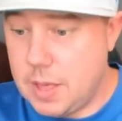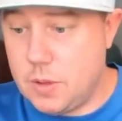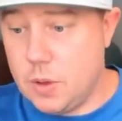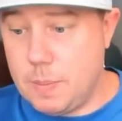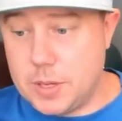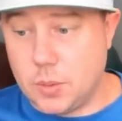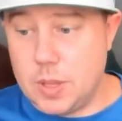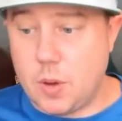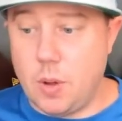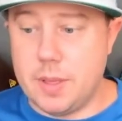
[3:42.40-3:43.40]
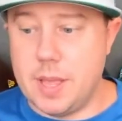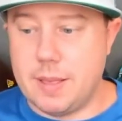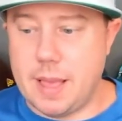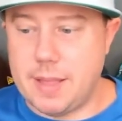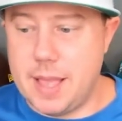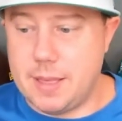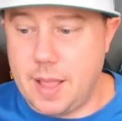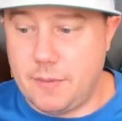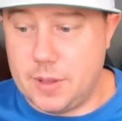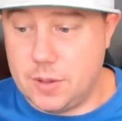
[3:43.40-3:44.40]
Suter pitched 3 scoreless innings last night. He's a
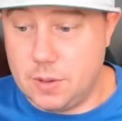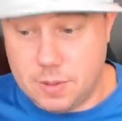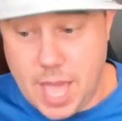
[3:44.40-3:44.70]
lefty too.